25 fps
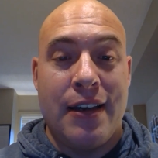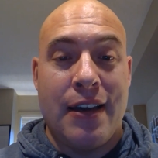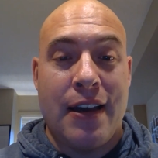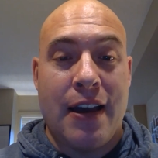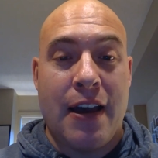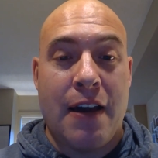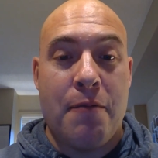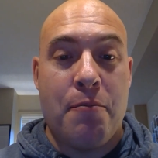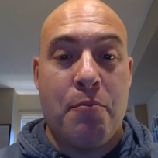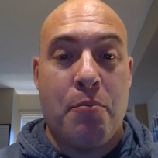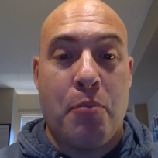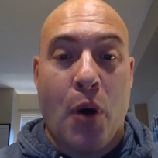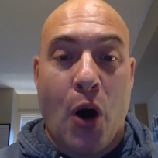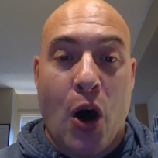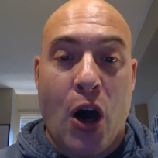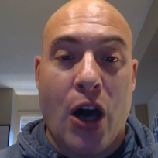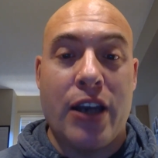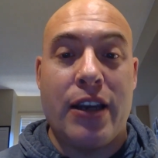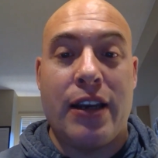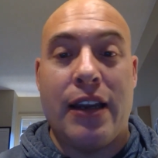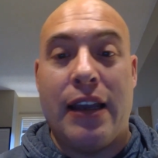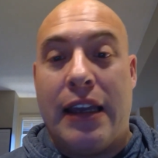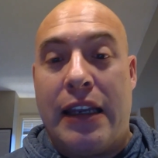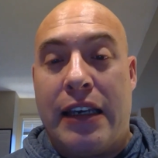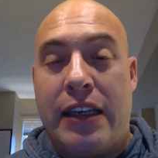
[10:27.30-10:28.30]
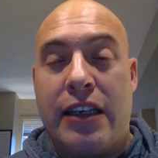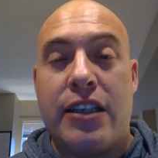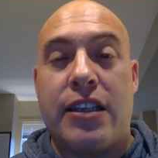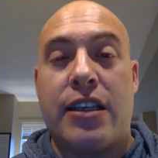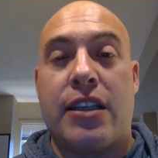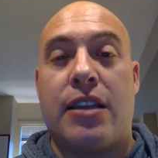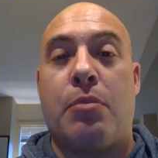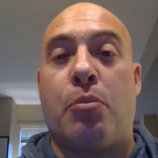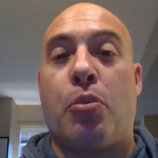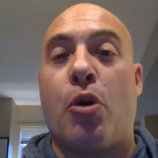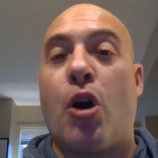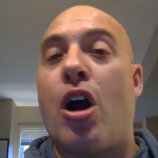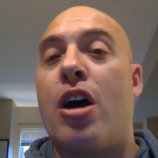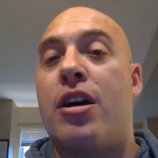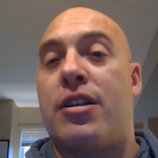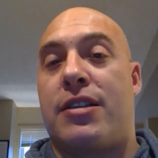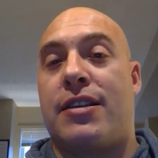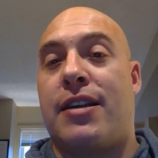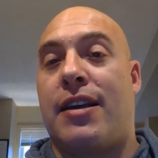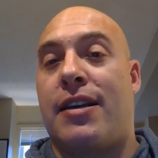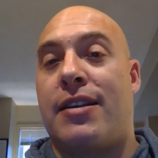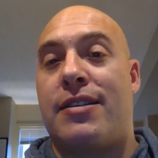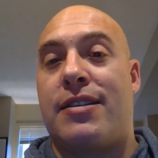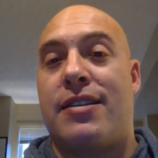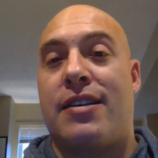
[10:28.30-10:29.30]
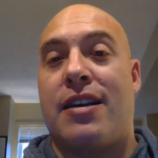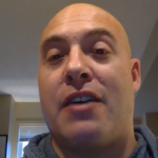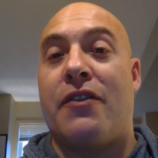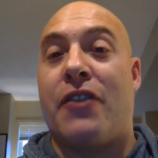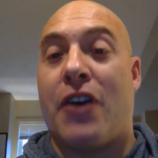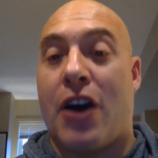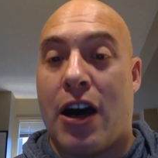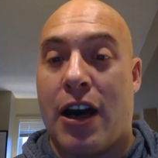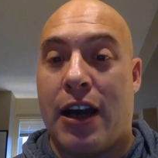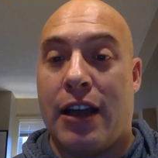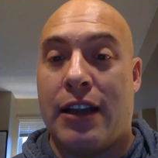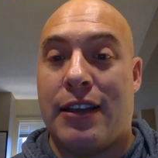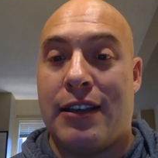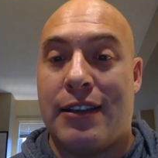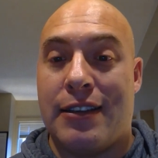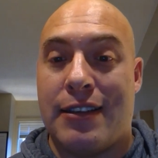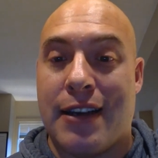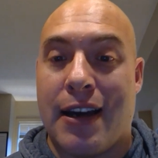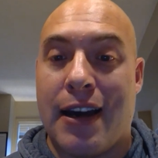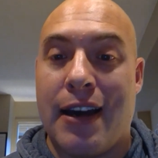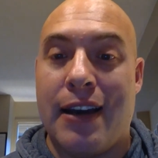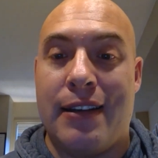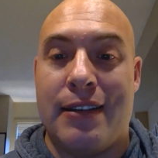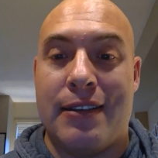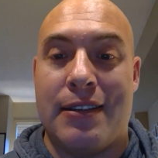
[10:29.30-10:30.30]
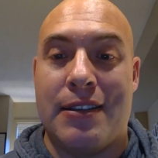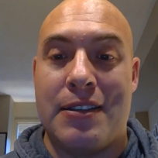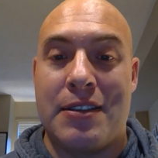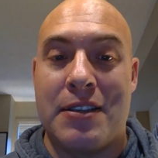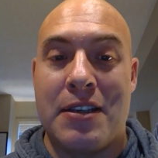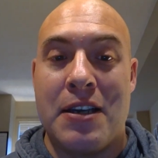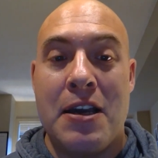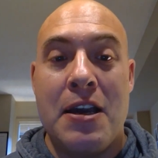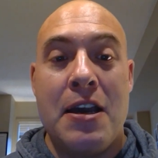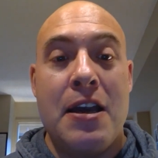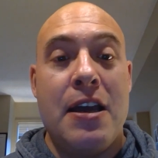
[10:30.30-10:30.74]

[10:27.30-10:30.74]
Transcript: have bought into the process of Highland Titles,